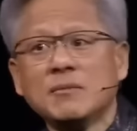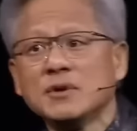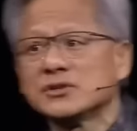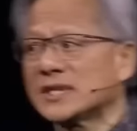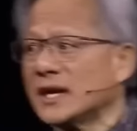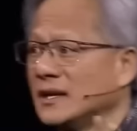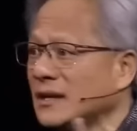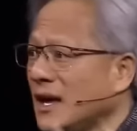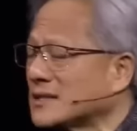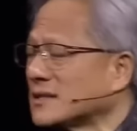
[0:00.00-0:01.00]
almost
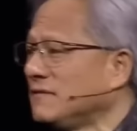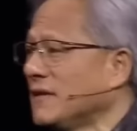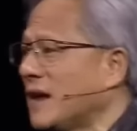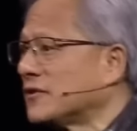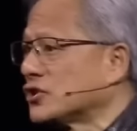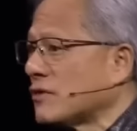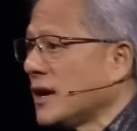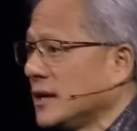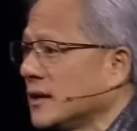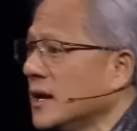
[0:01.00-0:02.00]
an exaflop for
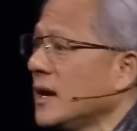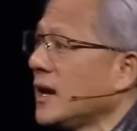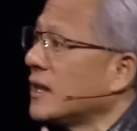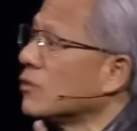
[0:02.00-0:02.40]
training,